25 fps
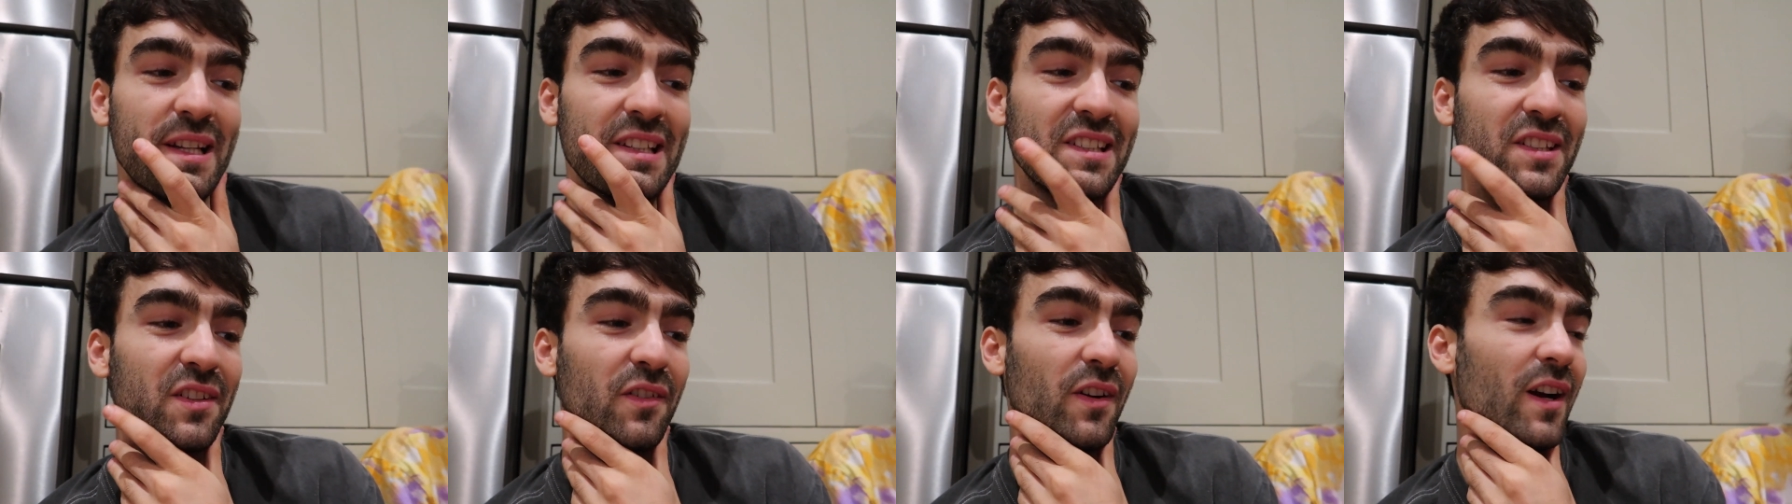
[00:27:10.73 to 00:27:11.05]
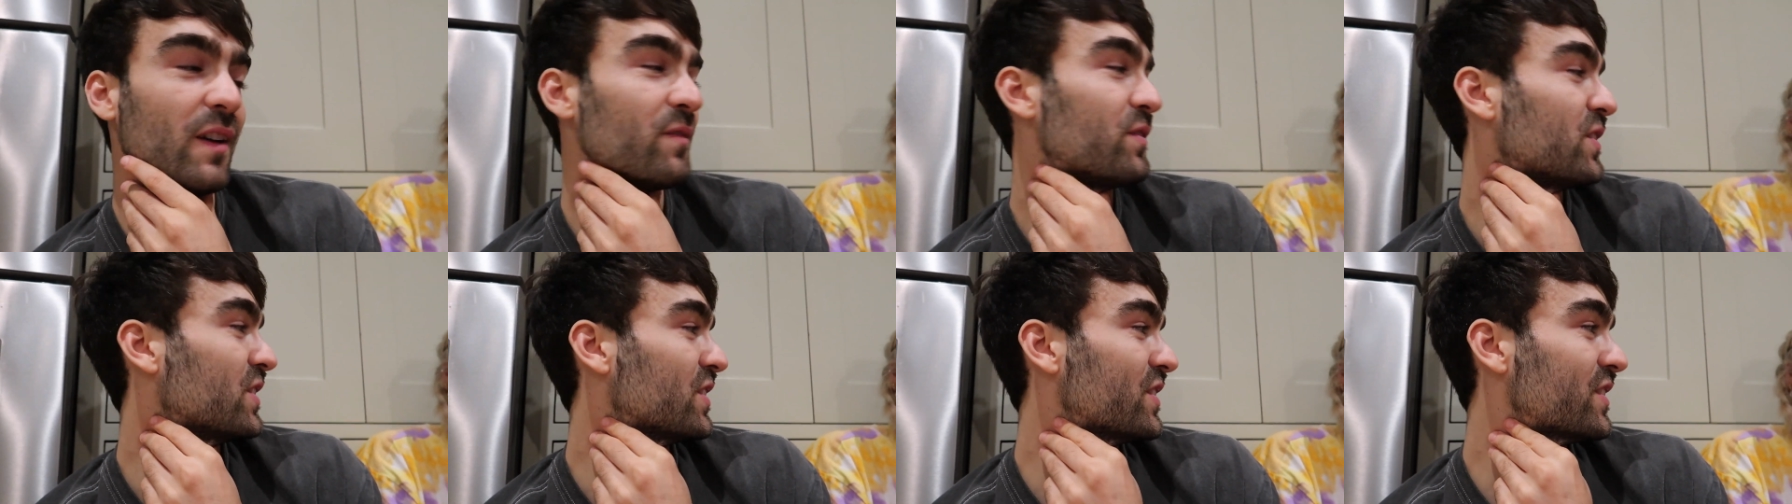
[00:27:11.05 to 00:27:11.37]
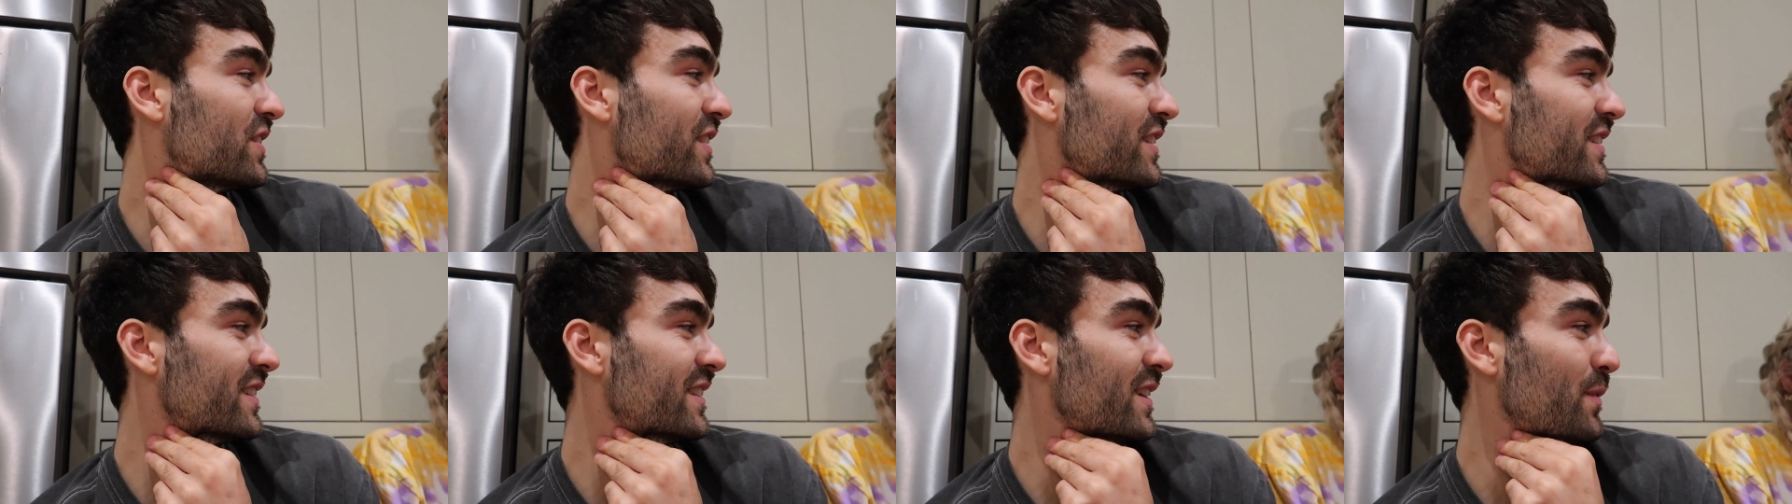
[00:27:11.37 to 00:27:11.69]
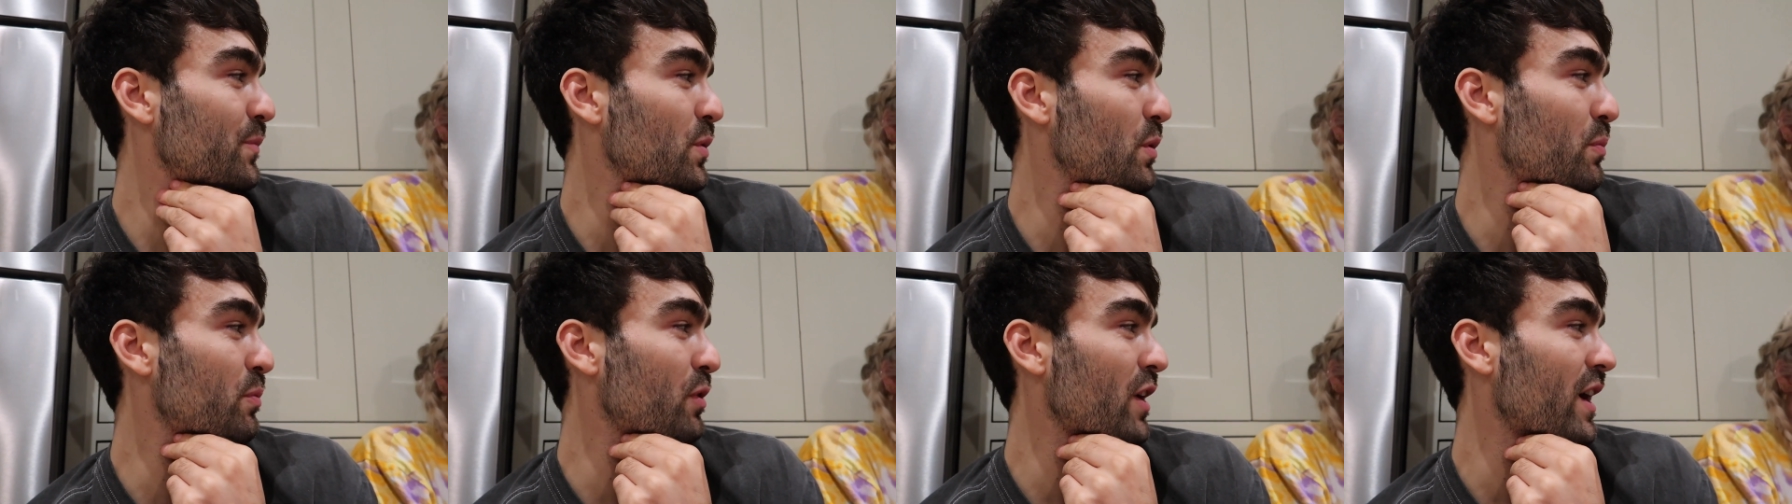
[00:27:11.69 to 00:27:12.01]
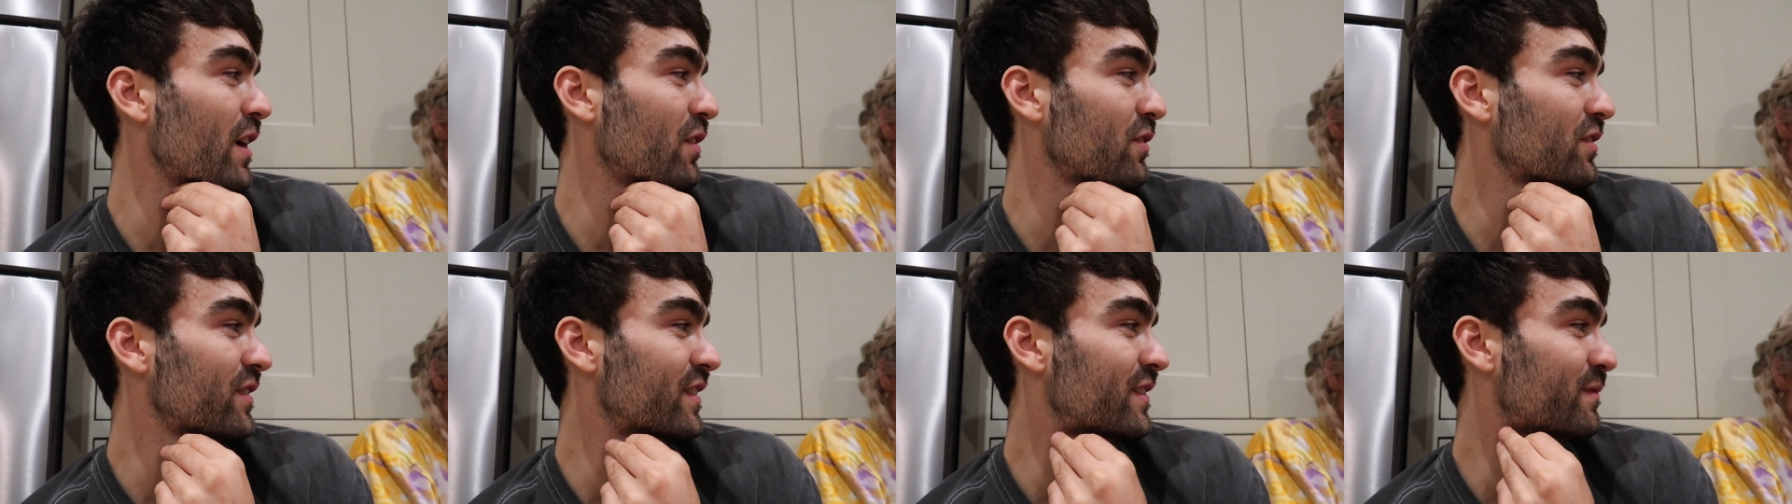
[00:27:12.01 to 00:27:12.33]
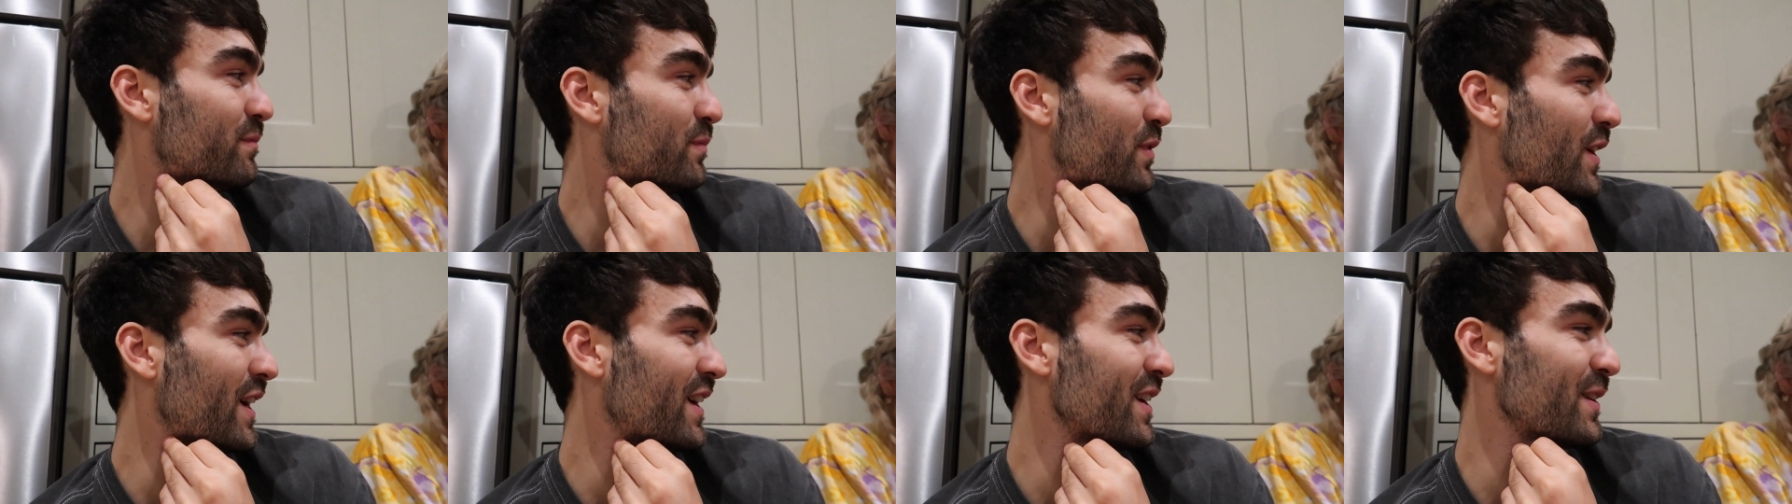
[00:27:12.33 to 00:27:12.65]
Instagram because I'm proud of
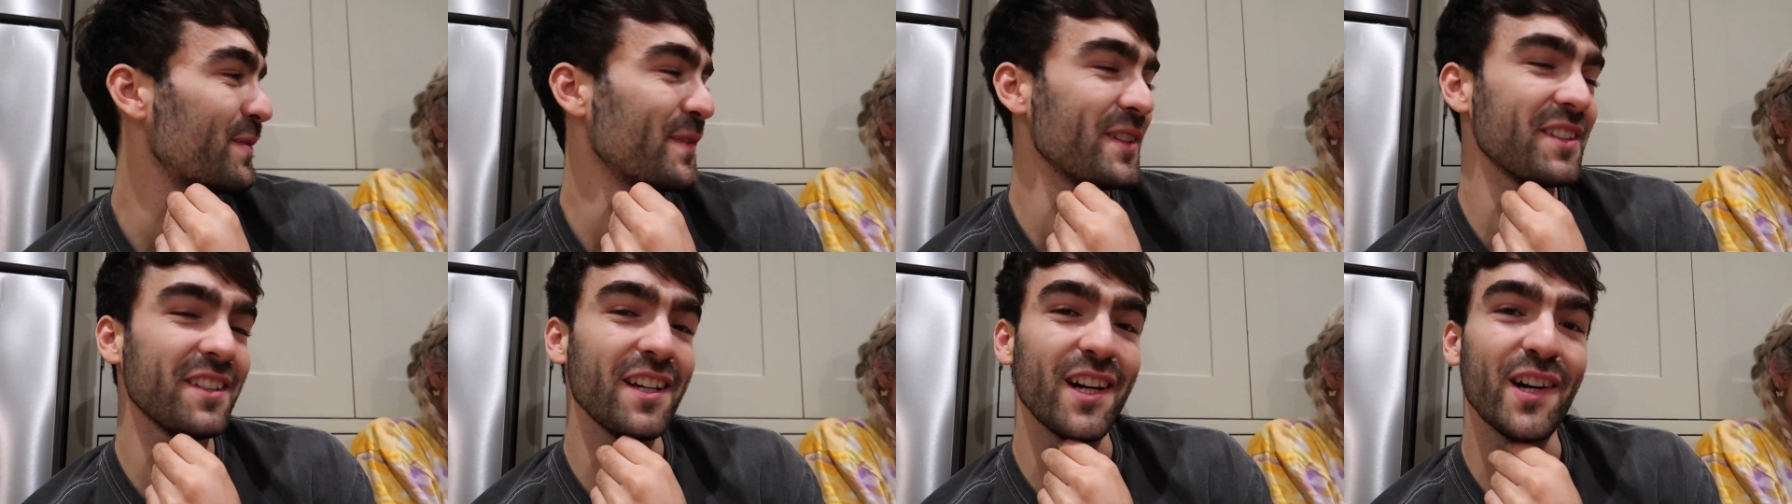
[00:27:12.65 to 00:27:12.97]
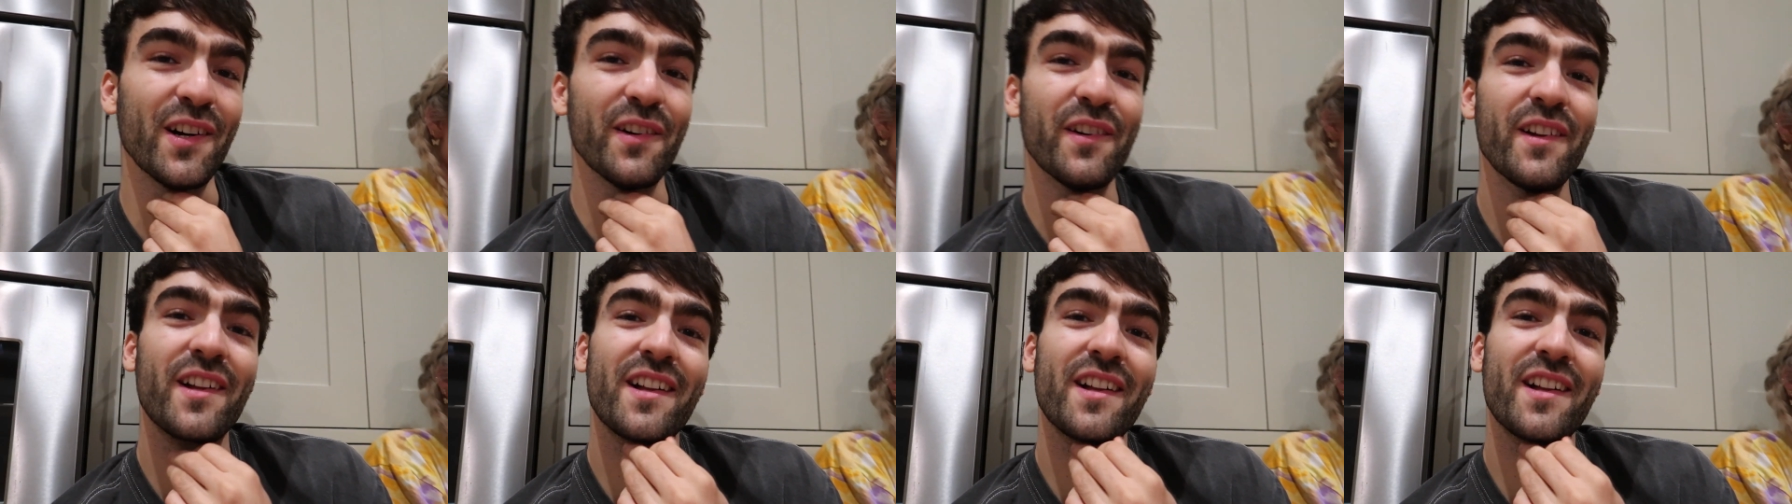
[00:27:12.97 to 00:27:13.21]
myself.